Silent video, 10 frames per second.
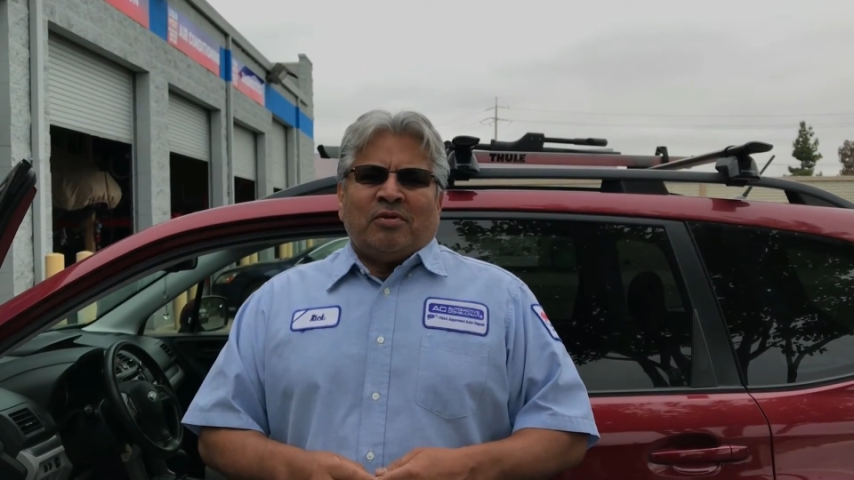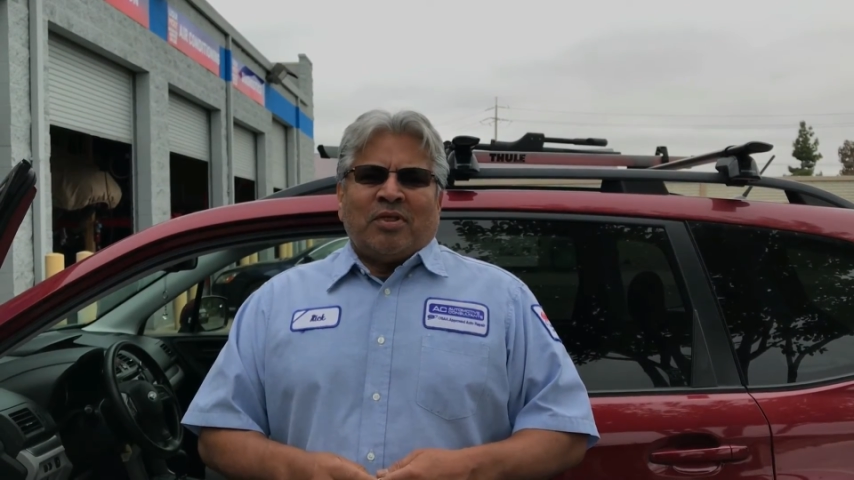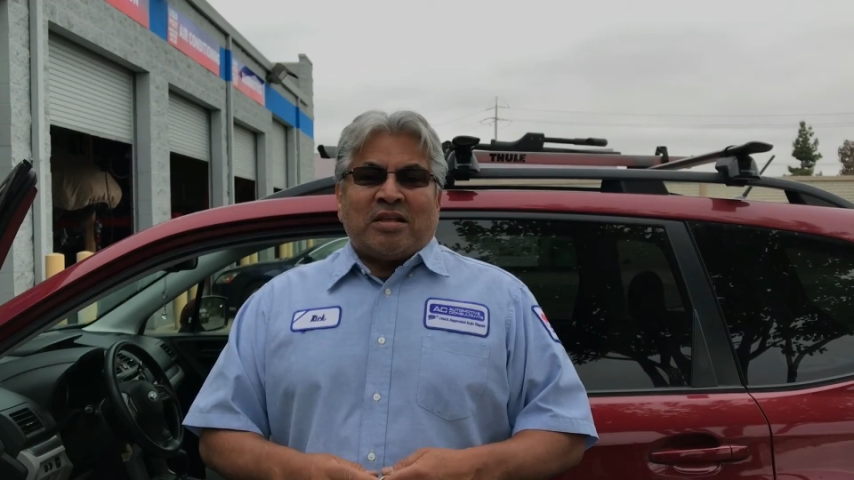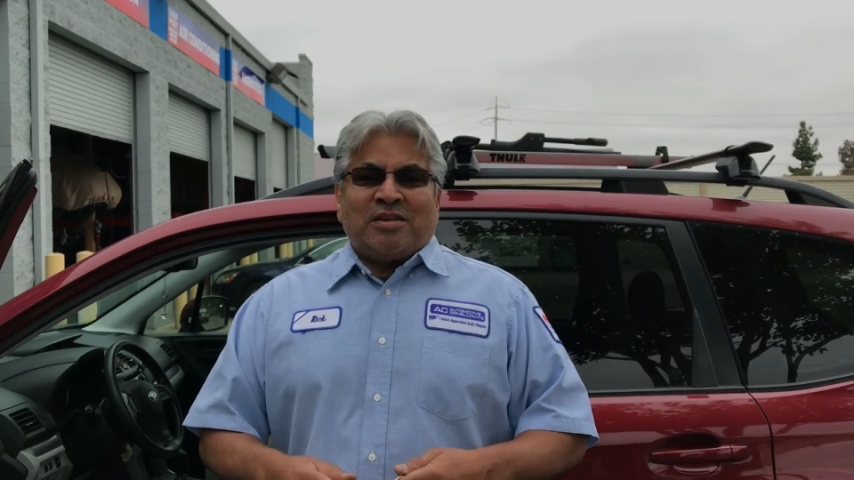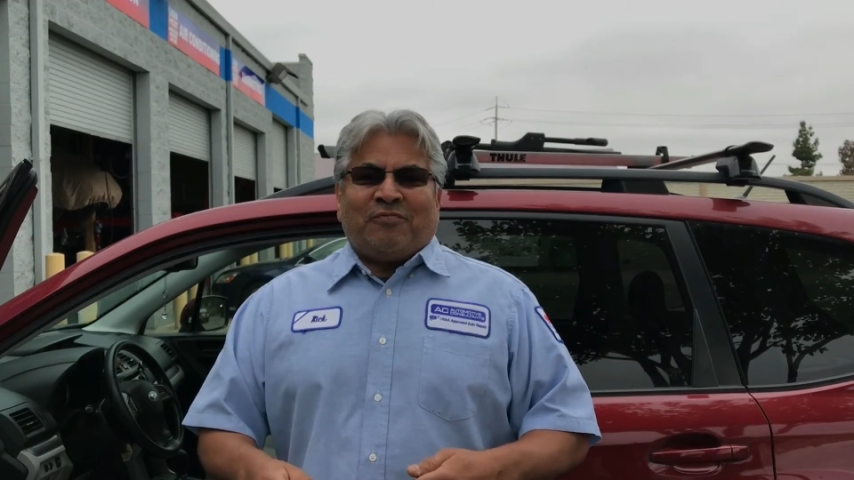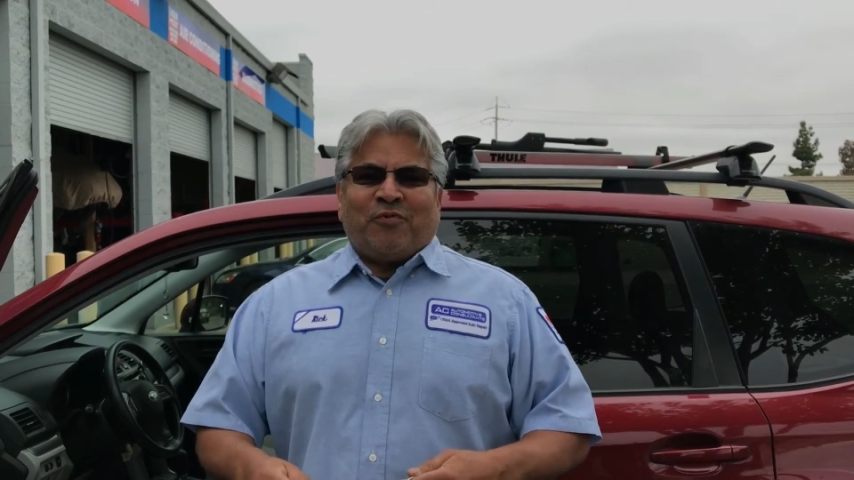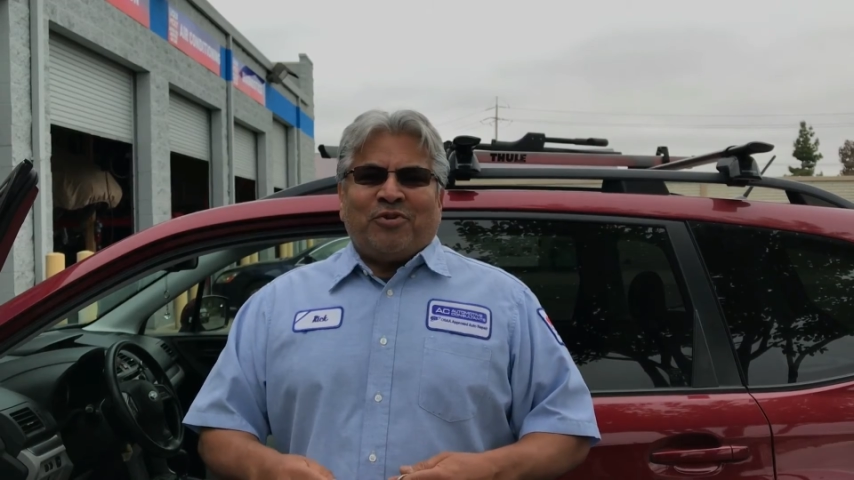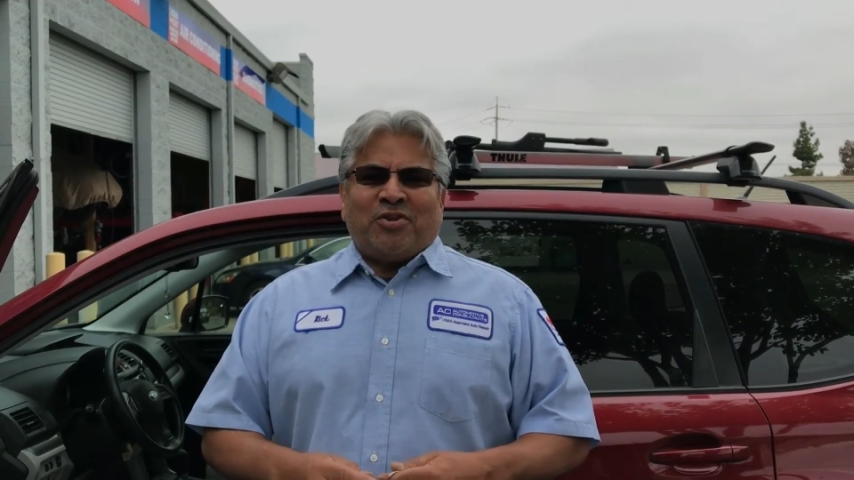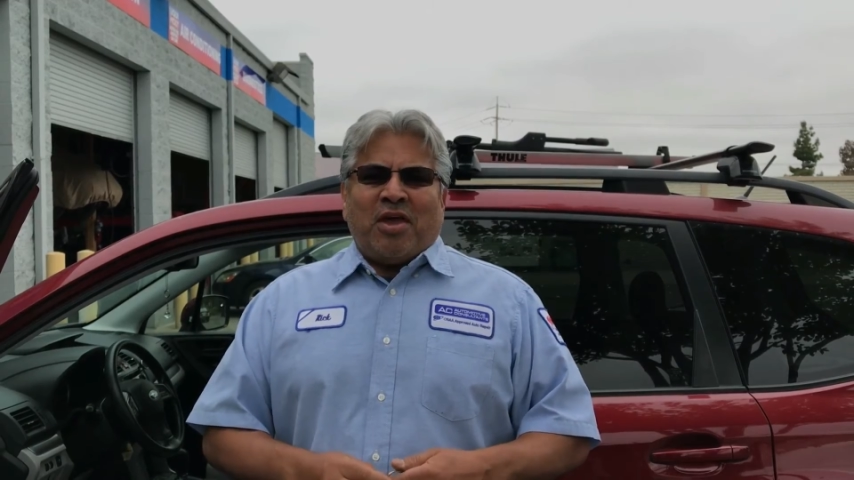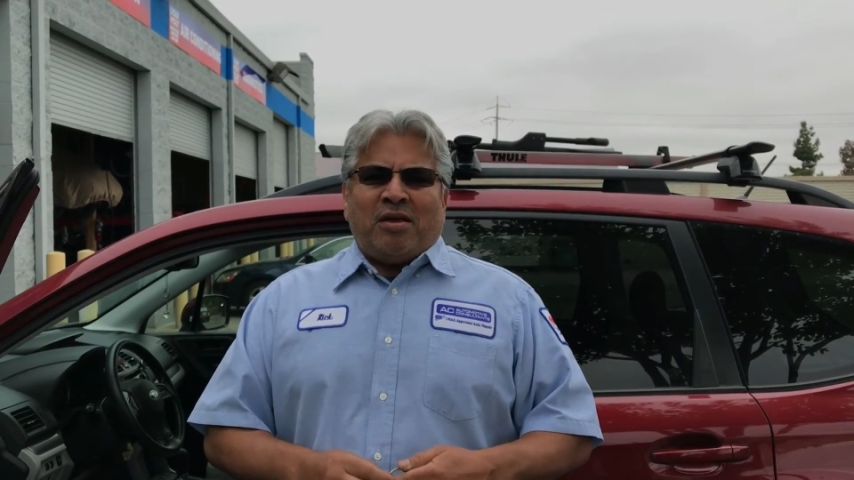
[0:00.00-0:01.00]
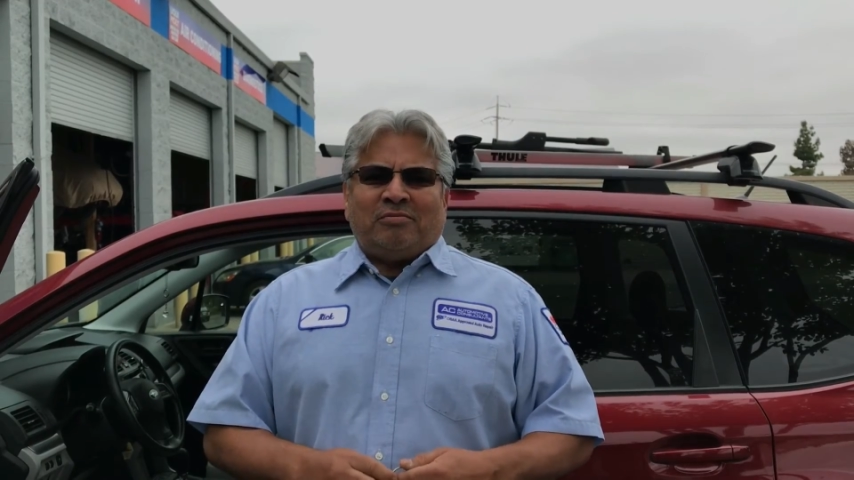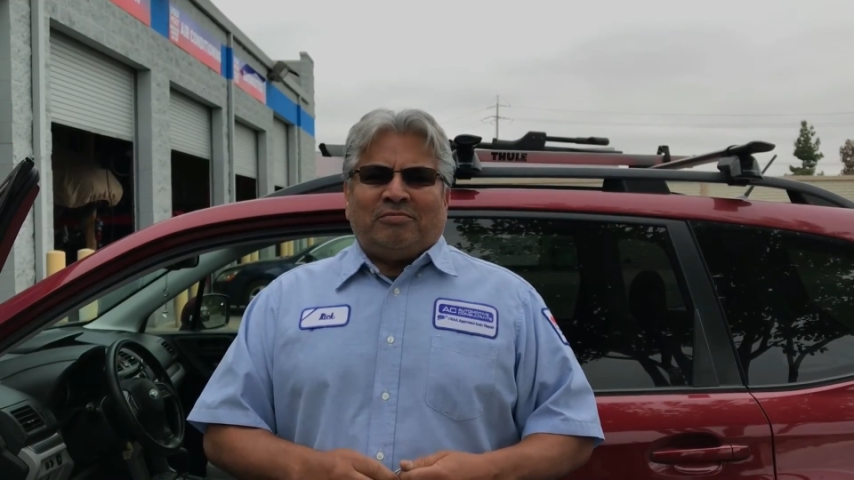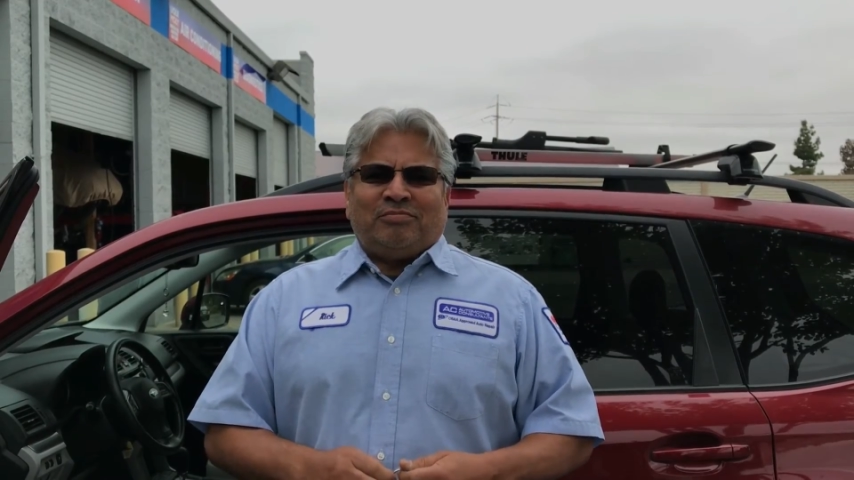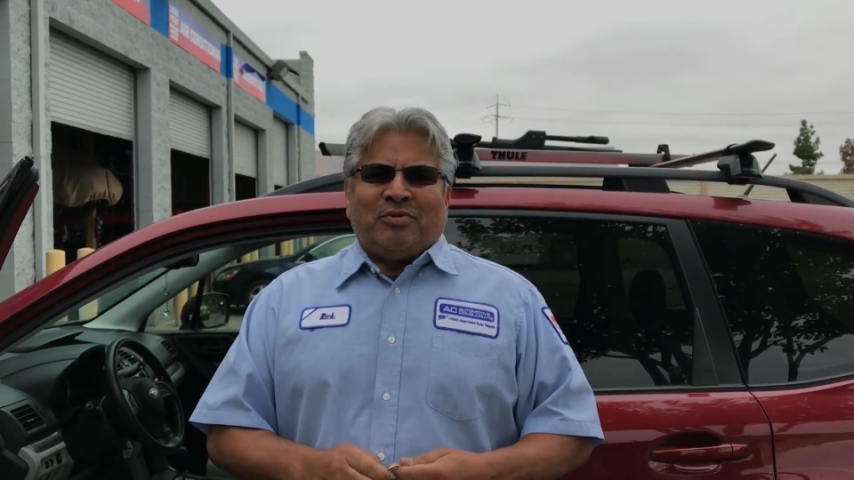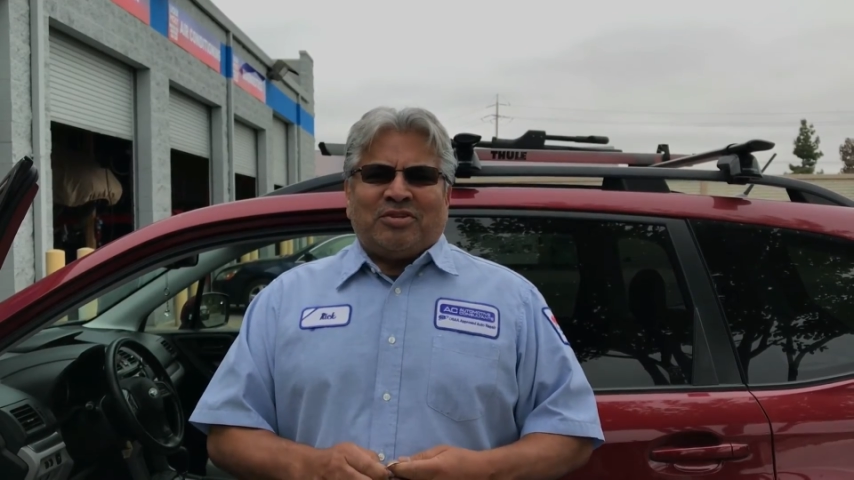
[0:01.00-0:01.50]
That's it for today.
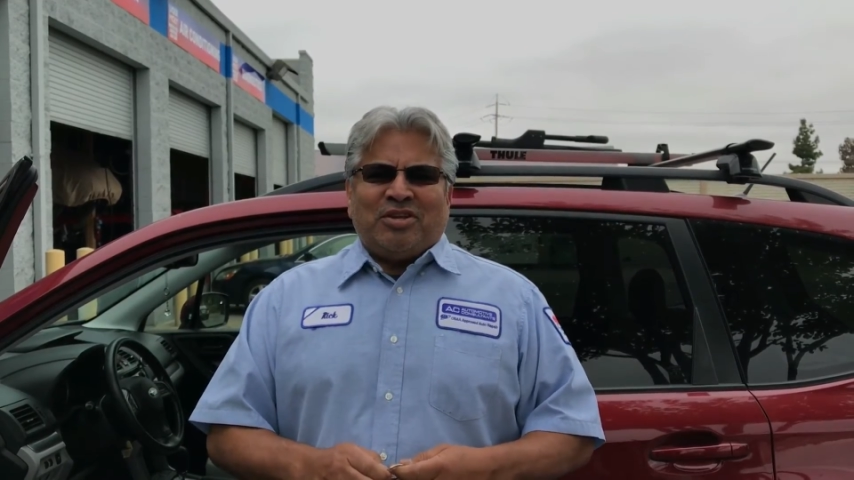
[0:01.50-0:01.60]
We'll